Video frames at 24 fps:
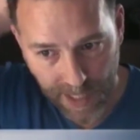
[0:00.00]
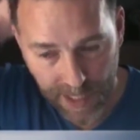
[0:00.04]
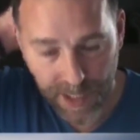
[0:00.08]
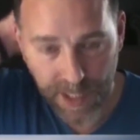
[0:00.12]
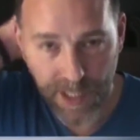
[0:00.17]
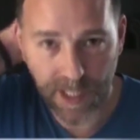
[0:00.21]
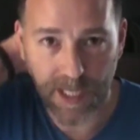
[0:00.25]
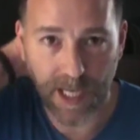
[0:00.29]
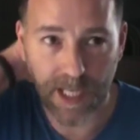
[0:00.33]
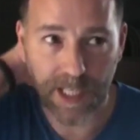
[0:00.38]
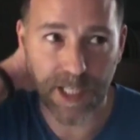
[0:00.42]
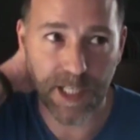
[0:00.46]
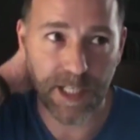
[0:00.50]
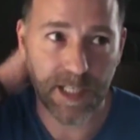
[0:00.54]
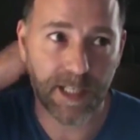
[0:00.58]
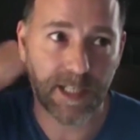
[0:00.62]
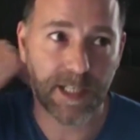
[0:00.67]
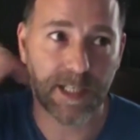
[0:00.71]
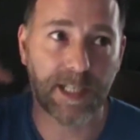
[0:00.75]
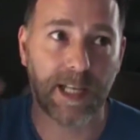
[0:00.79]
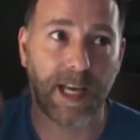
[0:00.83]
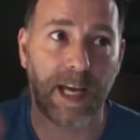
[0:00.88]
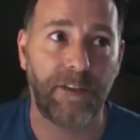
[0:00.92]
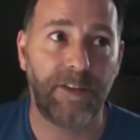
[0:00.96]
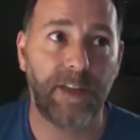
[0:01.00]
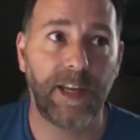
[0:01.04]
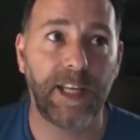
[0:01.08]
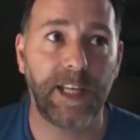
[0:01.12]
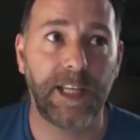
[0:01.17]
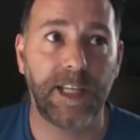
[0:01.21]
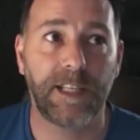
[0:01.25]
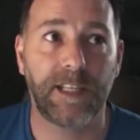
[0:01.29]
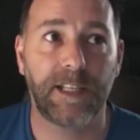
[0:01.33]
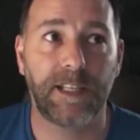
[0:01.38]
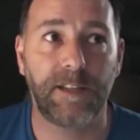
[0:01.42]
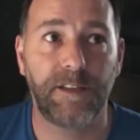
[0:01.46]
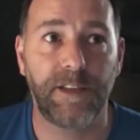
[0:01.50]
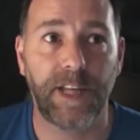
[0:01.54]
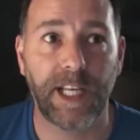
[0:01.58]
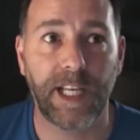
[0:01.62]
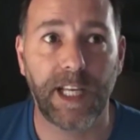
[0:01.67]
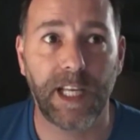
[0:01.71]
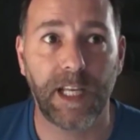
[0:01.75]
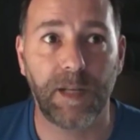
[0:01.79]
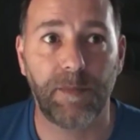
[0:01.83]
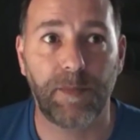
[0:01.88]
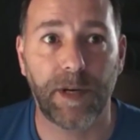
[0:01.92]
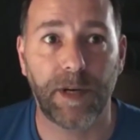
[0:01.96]
It's just, I just I think it's
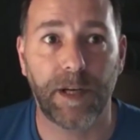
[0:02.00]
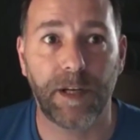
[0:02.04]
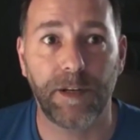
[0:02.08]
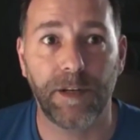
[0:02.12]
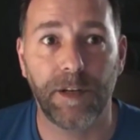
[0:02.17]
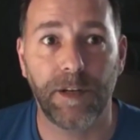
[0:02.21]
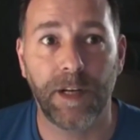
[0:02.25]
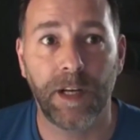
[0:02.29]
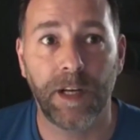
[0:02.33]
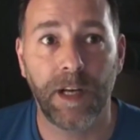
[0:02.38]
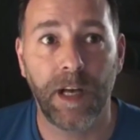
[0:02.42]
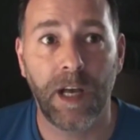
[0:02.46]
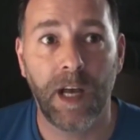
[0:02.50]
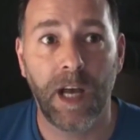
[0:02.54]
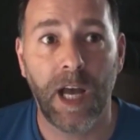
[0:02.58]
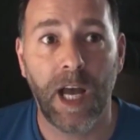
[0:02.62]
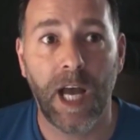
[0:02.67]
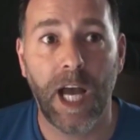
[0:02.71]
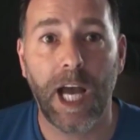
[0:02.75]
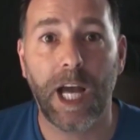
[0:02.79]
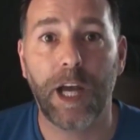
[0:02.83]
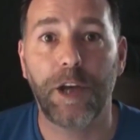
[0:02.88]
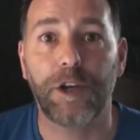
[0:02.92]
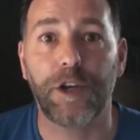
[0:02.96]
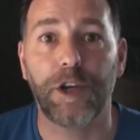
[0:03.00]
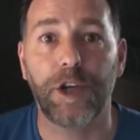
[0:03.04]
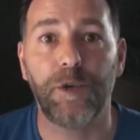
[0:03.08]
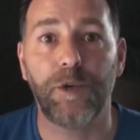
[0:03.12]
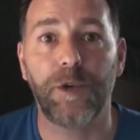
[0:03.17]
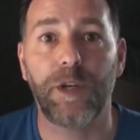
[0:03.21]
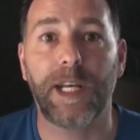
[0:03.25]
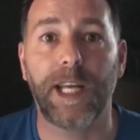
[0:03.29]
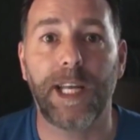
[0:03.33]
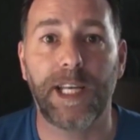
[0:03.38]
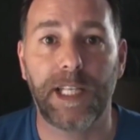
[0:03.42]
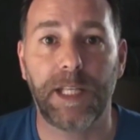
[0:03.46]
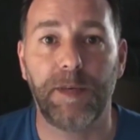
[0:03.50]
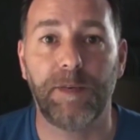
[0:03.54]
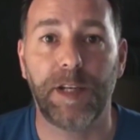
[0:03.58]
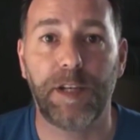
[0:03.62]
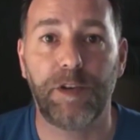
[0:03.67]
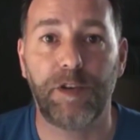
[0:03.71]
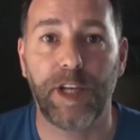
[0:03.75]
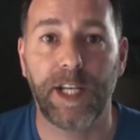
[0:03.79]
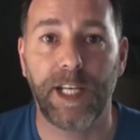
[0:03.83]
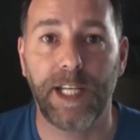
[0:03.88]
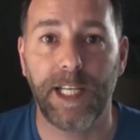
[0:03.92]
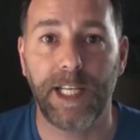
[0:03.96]
thinking about how you would like to be
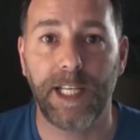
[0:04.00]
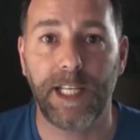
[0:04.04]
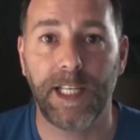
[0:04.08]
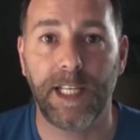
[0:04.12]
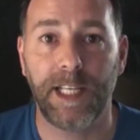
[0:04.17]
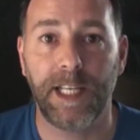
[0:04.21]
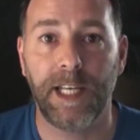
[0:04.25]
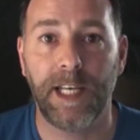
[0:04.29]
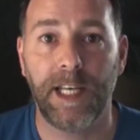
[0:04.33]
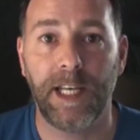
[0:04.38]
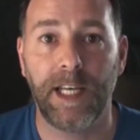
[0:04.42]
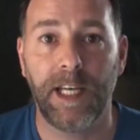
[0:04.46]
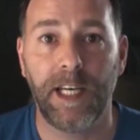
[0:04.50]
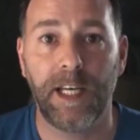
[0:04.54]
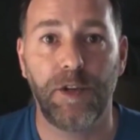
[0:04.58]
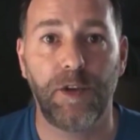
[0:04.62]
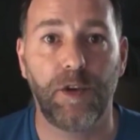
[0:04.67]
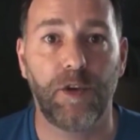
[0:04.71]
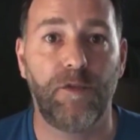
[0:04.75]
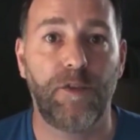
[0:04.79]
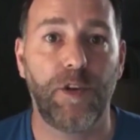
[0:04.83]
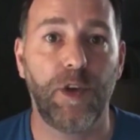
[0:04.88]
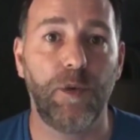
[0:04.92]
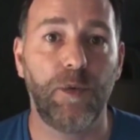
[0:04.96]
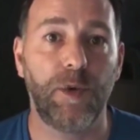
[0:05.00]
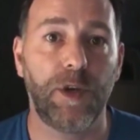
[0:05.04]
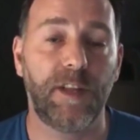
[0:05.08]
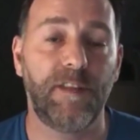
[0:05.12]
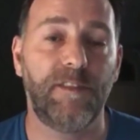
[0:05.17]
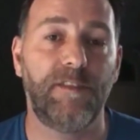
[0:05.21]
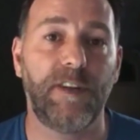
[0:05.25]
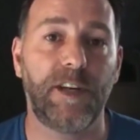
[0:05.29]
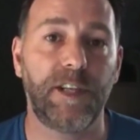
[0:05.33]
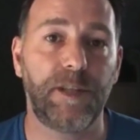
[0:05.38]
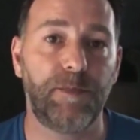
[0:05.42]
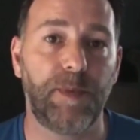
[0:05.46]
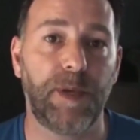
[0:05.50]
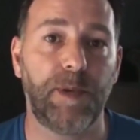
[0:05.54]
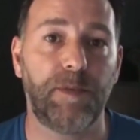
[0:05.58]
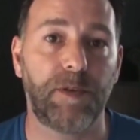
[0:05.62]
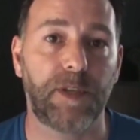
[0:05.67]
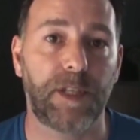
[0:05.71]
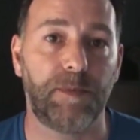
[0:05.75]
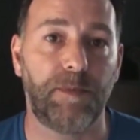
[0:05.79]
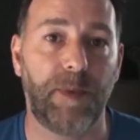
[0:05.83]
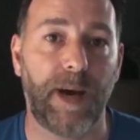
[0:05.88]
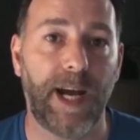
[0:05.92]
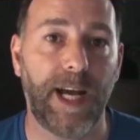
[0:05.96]
treated. So if you're one of the first
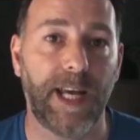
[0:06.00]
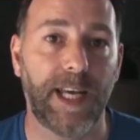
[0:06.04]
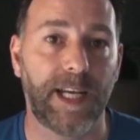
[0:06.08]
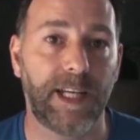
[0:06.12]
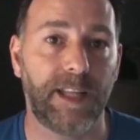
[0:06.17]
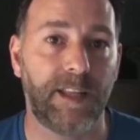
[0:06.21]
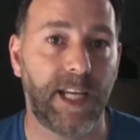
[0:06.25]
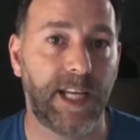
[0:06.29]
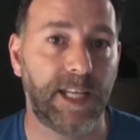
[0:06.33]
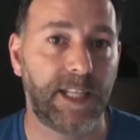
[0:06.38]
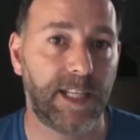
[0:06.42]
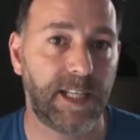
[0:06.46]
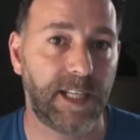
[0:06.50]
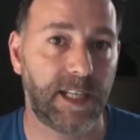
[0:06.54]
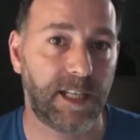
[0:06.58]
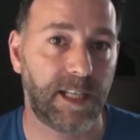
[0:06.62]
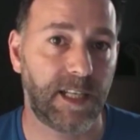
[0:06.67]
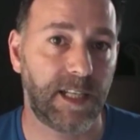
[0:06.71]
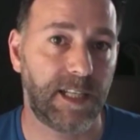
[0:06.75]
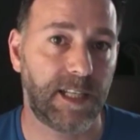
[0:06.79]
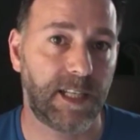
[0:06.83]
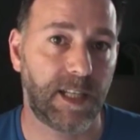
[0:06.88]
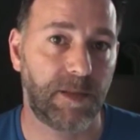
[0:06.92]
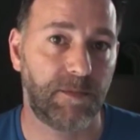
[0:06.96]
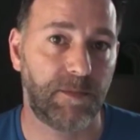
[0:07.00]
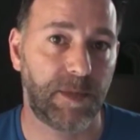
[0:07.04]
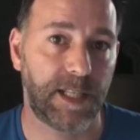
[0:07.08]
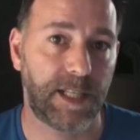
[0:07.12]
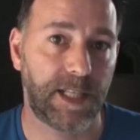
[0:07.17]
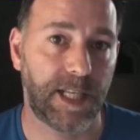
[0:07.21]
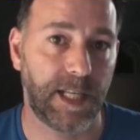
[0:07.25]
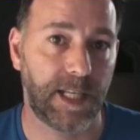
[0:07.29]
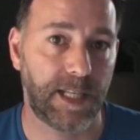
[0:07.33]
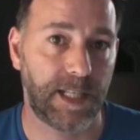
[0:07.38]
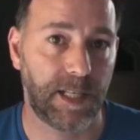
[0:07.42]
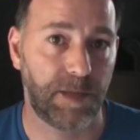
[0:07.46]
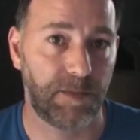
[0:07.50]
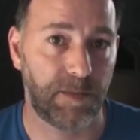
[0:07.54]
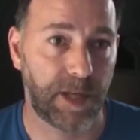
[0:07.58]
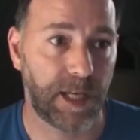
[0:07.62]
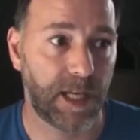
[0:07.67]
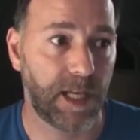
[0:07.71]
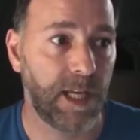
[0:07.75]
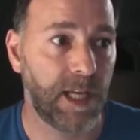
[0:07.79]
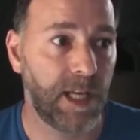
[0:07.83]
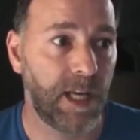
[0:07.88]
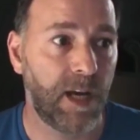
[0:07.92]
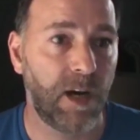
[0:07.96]
people to buy it, and then suddenly somebody said to
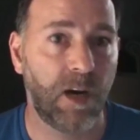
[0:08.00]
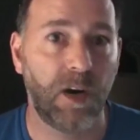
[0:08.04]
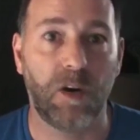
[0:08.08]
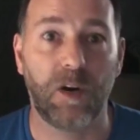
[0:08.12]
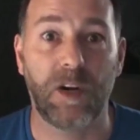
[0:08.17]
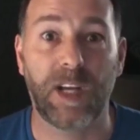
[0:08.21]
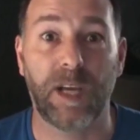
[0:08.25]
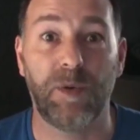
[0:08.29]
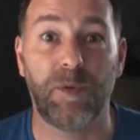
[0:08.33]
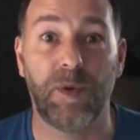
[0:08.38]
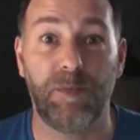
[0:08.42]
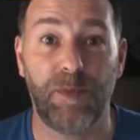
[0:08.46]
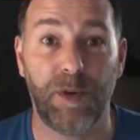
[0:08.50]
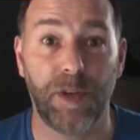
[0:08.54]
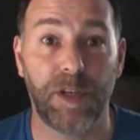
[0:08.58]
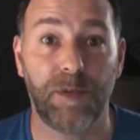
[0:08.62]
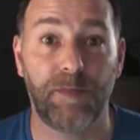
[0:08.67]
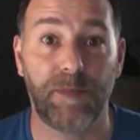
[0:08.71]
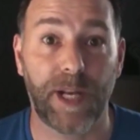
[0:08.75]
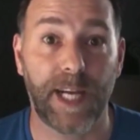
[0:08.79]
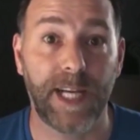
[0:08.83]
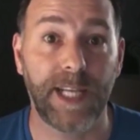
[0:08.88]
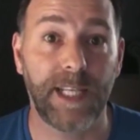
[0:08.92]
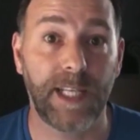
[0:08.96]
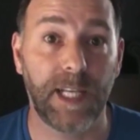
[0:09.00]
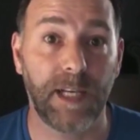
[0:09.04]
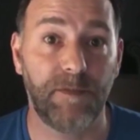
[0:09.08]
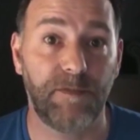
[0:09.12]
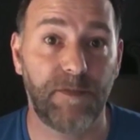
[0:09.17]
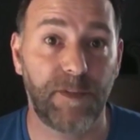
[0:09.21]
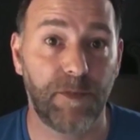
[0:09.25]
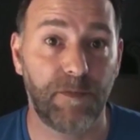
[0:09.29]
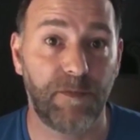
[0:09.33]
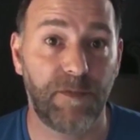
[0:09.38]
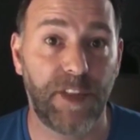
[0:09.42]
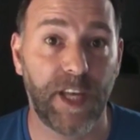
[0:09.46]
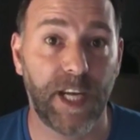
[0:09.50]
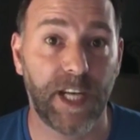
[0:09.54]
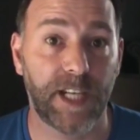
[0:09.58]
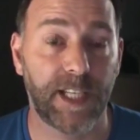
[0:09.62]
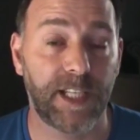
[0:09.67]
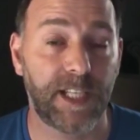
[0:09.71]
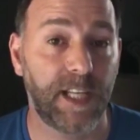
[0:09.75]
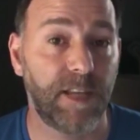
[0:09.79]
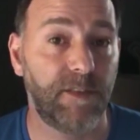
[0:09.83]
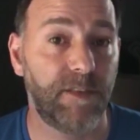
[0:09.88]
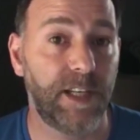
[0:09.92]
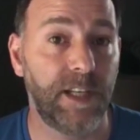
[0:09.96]
me, "Okay, we're putting the price up from
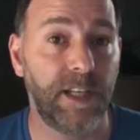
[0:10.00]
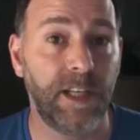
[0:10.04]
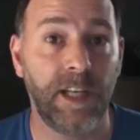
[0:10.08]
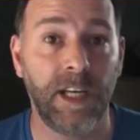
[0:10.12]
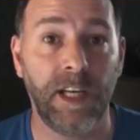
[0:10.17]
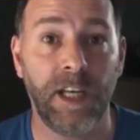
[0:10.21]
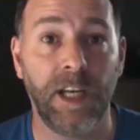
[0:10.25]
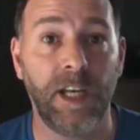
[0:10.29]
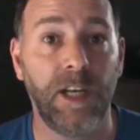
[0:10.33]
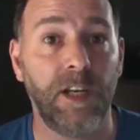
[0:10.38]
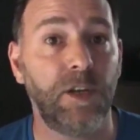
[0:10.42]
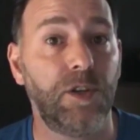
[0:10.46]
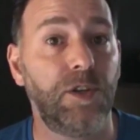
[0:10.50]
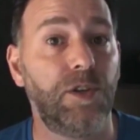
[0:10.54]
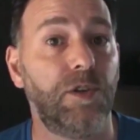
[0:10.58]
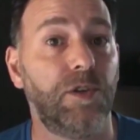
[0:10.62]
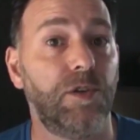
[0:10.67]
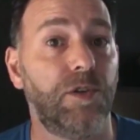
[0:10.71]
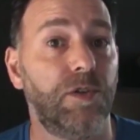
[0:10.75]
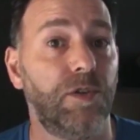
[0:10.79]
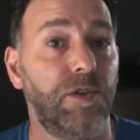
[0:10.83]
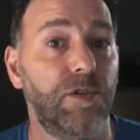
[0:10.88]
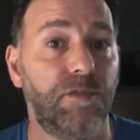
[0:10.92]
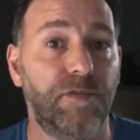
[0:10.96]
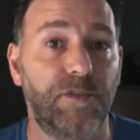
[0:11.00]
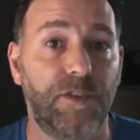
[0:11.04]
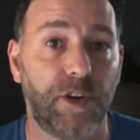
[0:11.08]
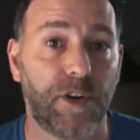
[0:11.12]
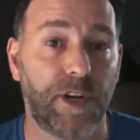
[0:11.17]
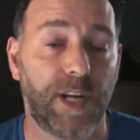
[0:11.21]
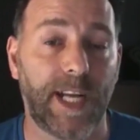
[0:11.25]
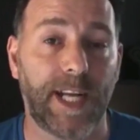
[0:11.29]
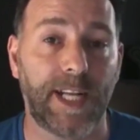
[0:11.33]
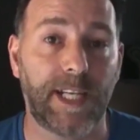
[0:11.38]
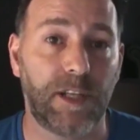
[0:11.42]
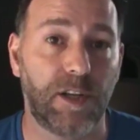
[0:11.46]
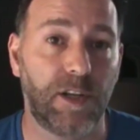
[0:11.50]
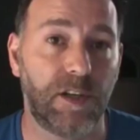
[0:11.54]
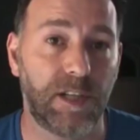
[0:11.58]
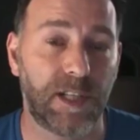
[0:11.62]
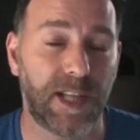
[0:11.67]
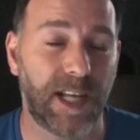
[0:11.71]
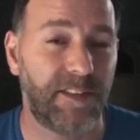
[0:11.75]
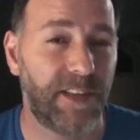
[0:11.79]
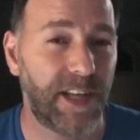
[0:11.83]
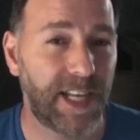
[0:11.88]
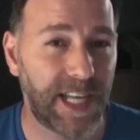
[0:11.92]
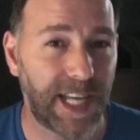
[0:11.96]
thirty-seven to forty-nine
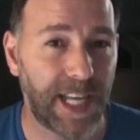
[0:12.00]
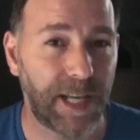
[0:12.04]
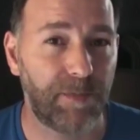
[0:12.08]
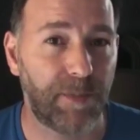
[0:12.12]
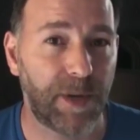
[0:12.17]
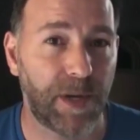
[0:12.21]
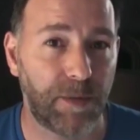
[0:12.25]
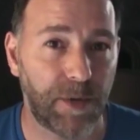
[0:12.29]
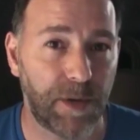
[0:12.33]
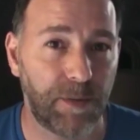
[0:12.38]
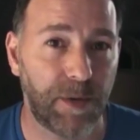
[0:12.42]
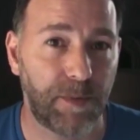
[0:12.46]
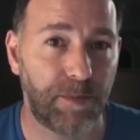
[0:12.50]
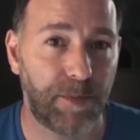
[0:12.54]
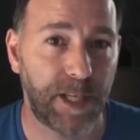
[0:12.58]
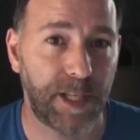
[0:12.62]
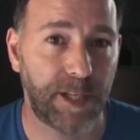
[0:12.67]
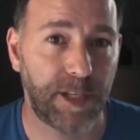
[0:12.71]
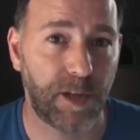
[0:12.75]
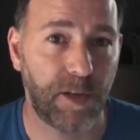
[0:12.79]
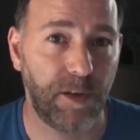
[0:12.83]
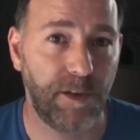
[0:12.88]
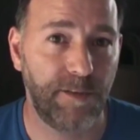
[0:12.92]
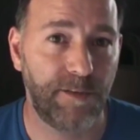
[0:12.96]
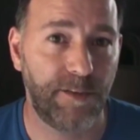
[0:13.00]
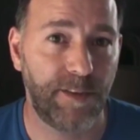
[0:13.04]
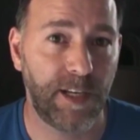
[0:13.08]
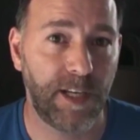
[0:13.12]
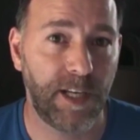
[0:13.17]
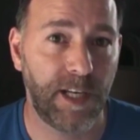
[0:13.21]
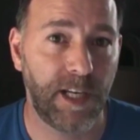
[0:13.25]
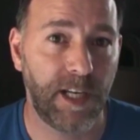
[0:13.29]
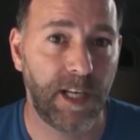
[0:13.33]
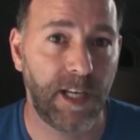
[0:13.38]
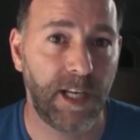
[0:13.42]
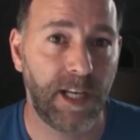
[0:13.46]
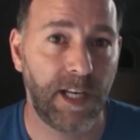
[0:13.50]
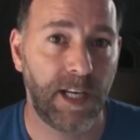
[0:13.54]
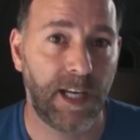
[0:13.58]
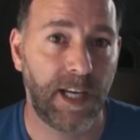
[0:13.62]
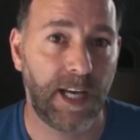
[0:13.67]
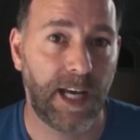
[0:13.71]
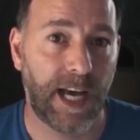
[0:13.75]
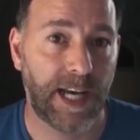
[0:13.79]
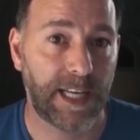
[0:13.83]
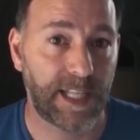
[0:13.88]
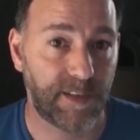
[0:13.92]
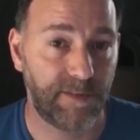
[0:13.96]
dollars," I think I'd be a wee bit pissed off
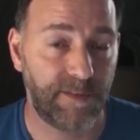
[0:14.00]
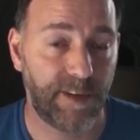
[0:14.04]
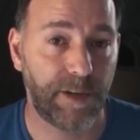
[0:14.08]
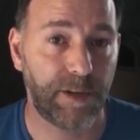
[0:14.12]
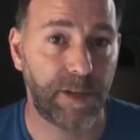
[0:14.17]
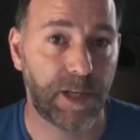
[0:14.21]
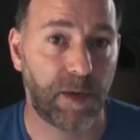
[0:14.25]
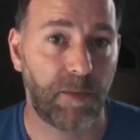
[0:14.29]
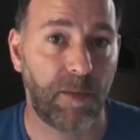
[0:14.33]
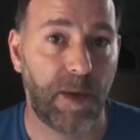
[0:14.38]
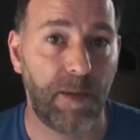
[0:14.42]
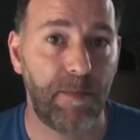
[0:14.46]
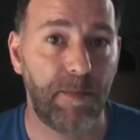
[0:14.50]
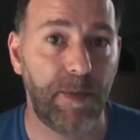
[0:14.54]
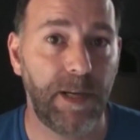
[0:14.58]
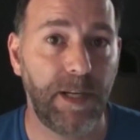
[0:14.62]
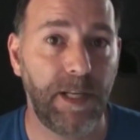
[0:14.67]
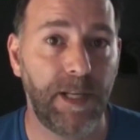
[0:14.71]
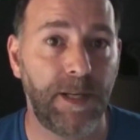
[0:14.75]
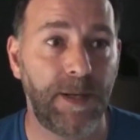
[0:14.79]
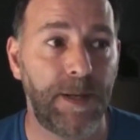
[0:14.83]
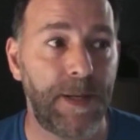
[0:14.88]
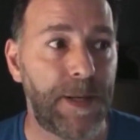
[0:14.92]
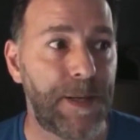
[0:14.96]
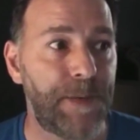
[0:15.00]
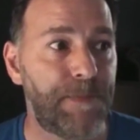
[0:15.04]
as a founding member.